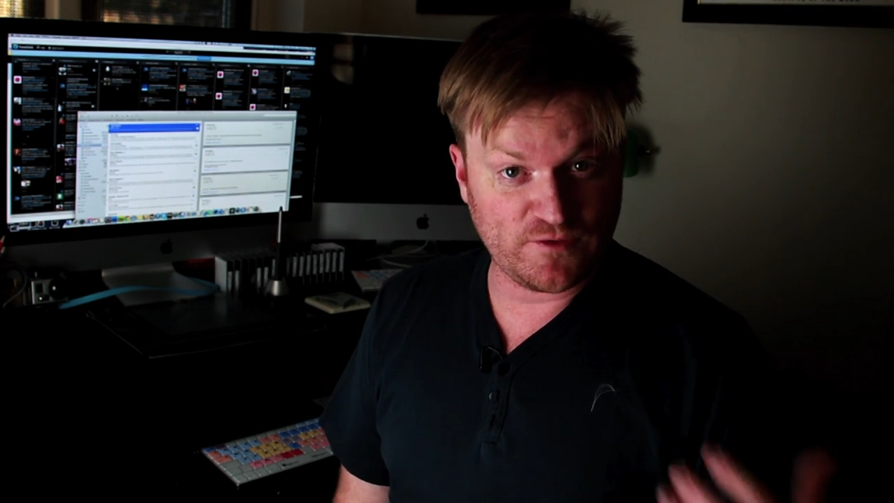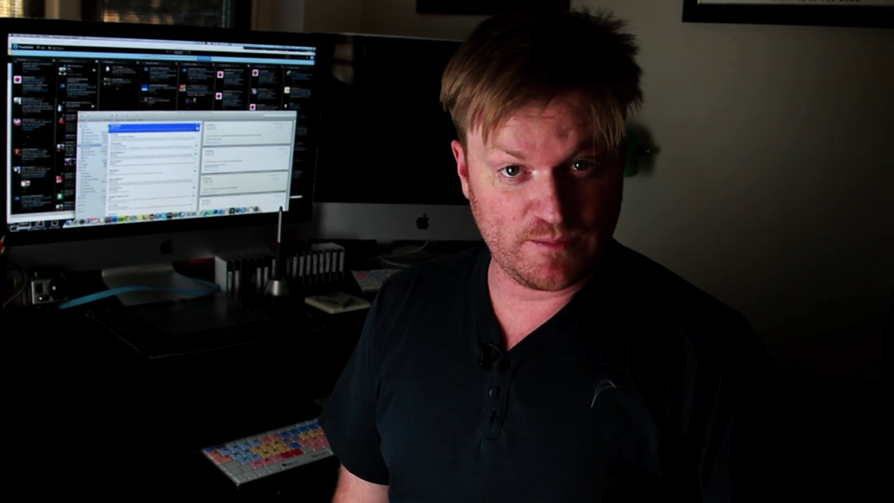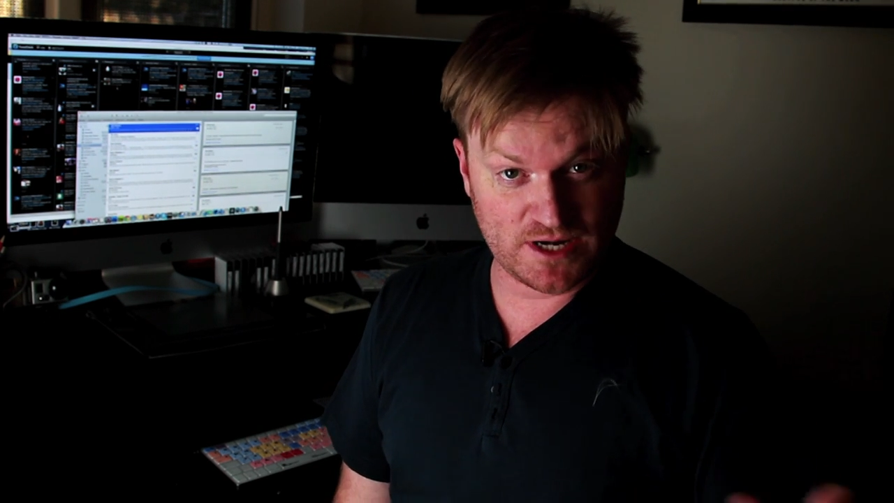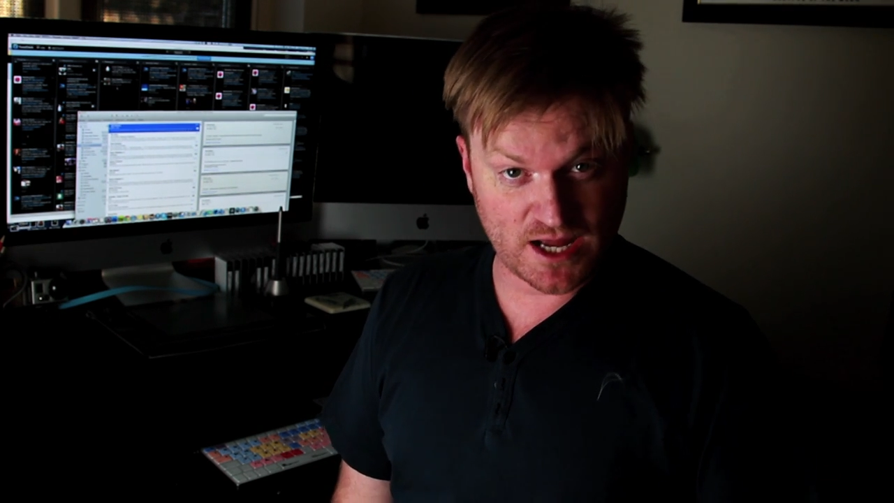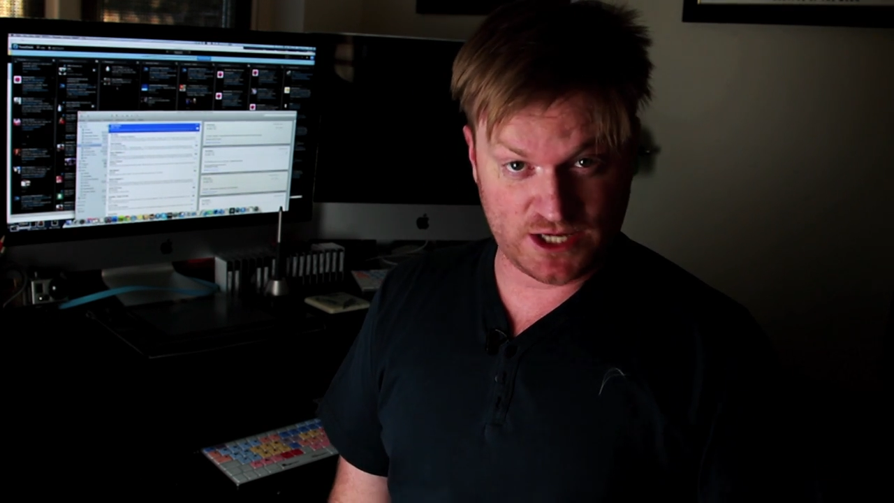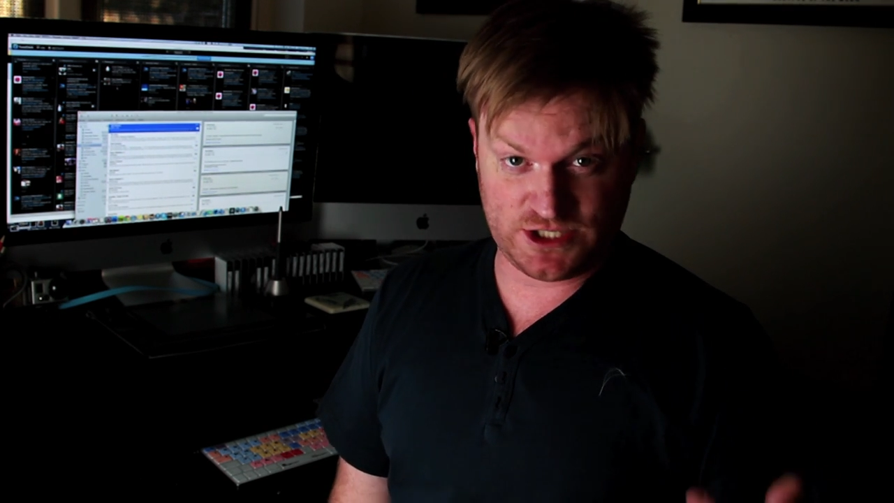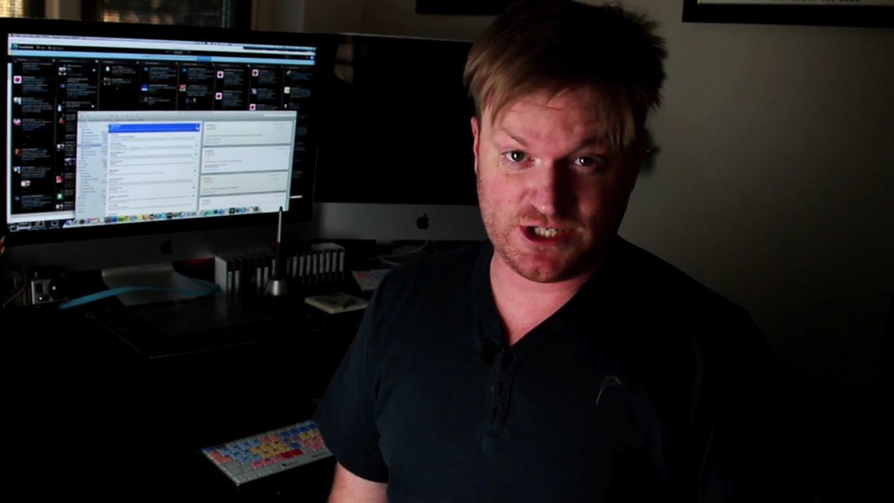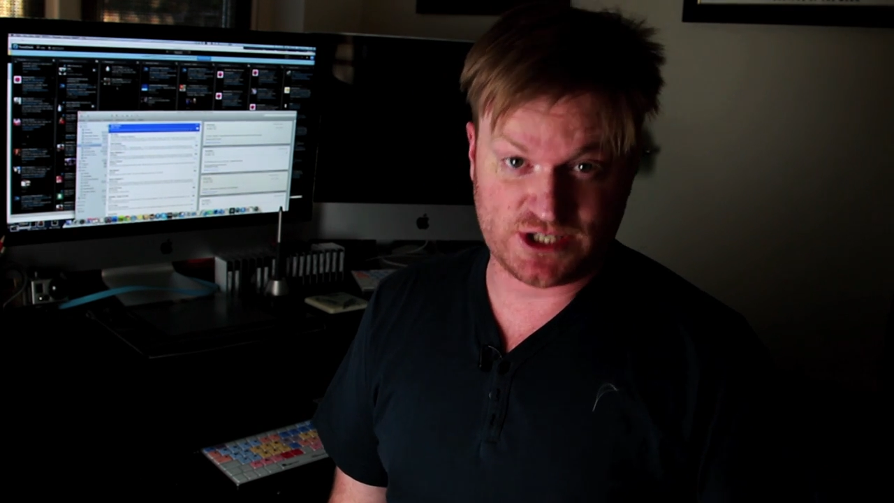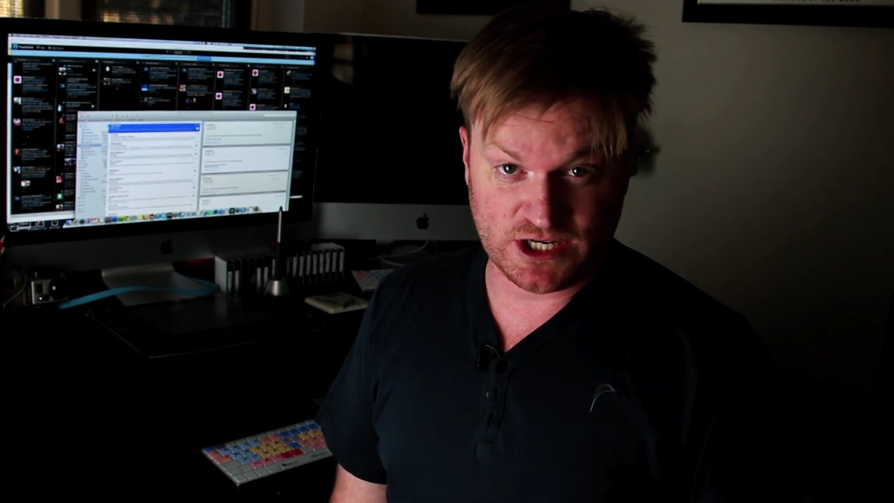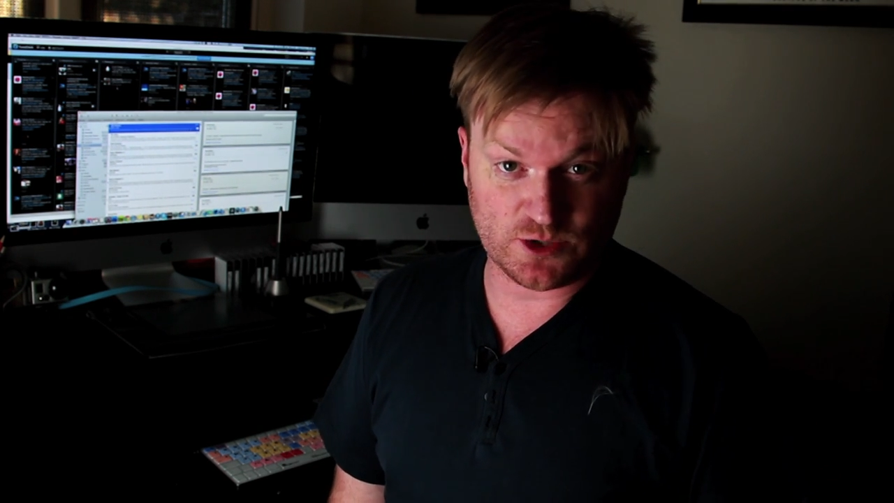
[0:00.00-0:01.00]

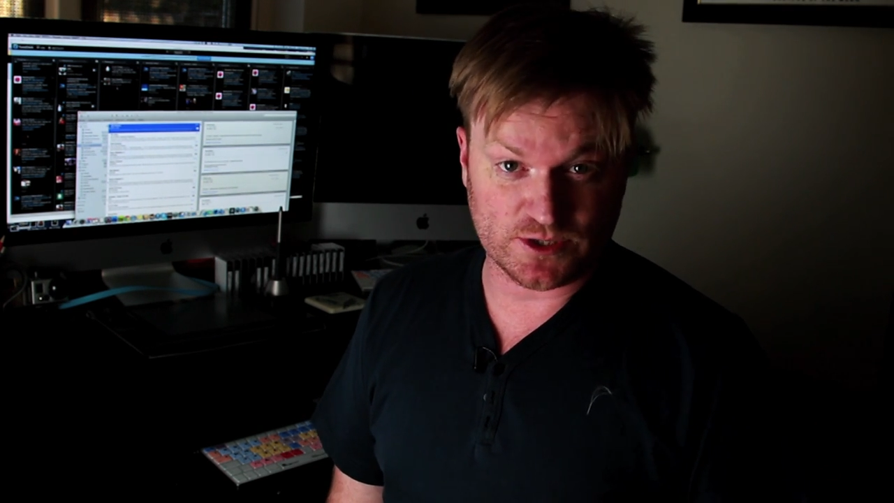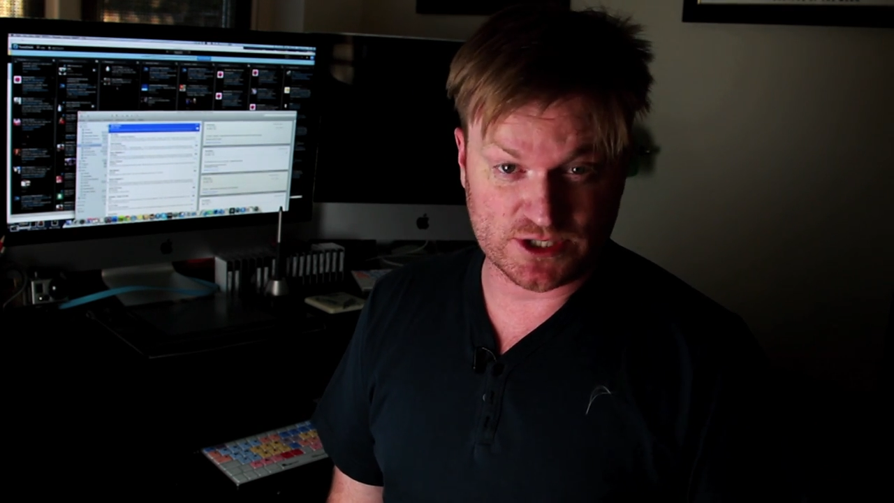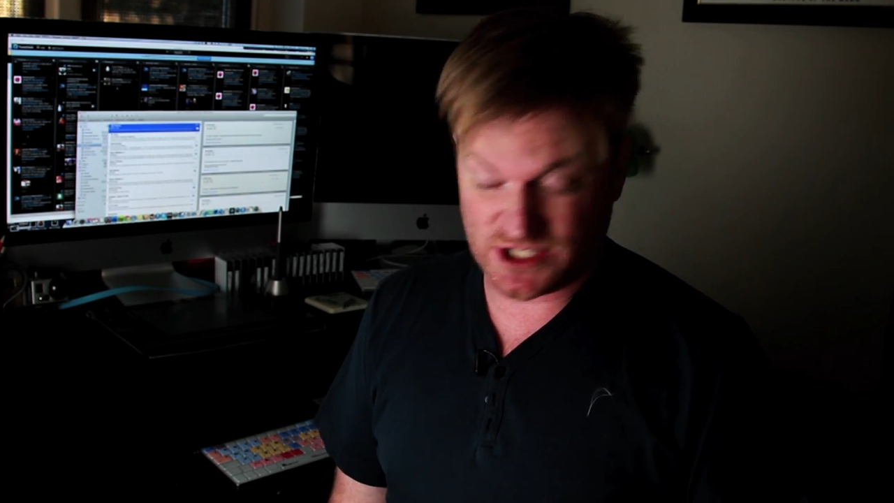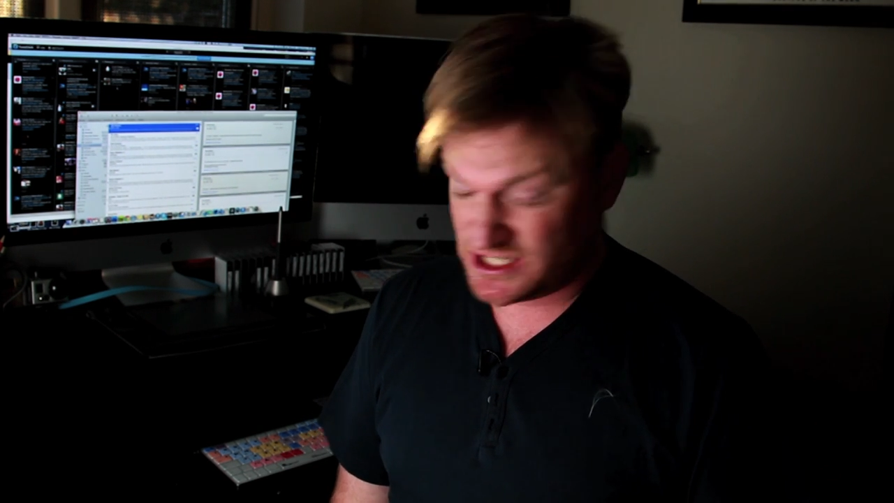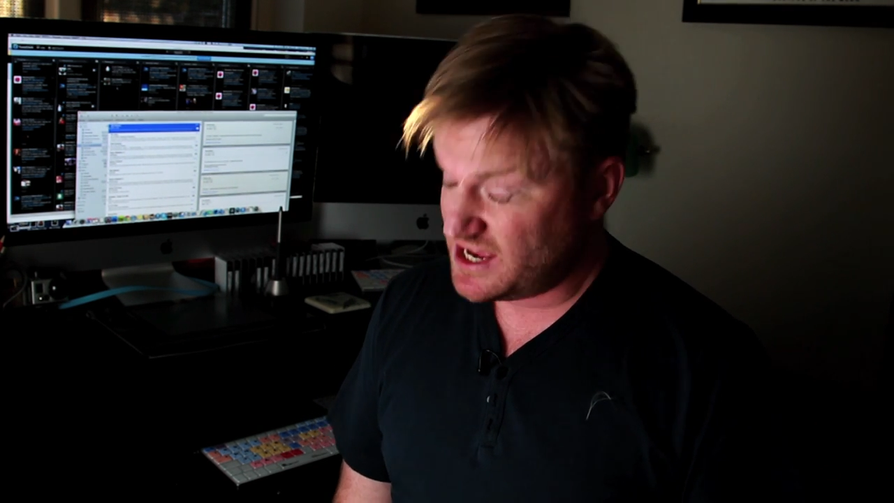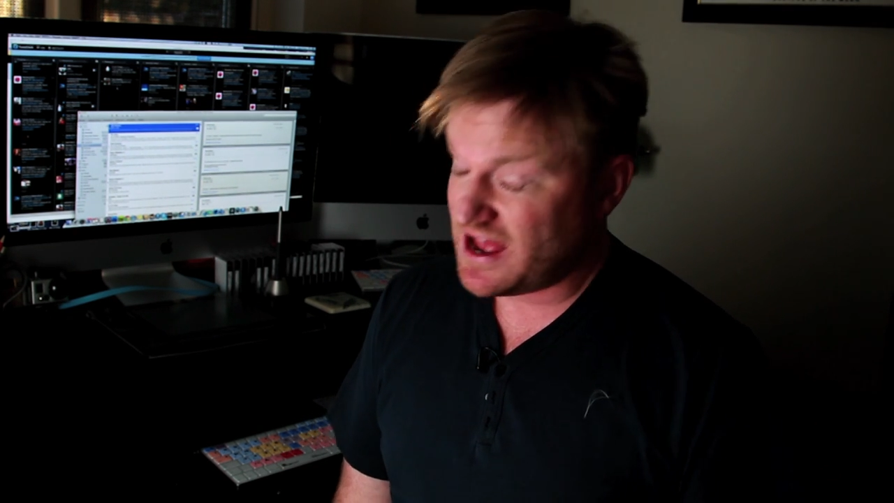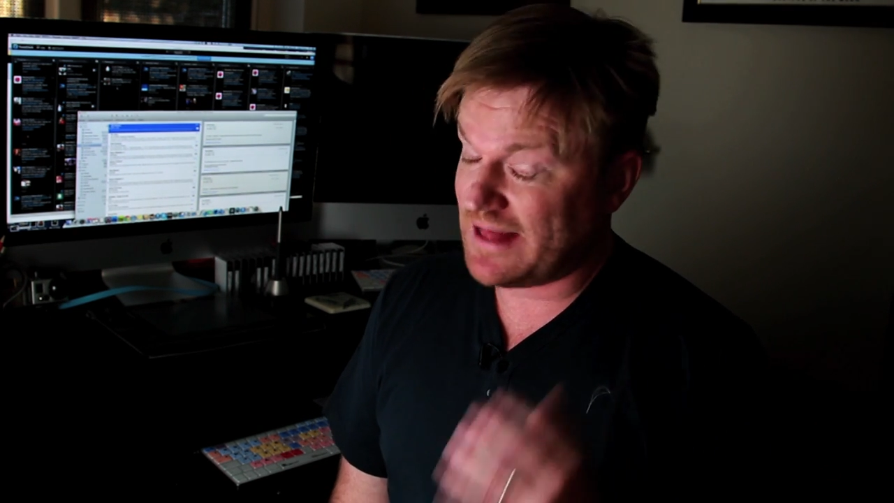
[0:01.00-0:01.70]
Fibonacci sequence.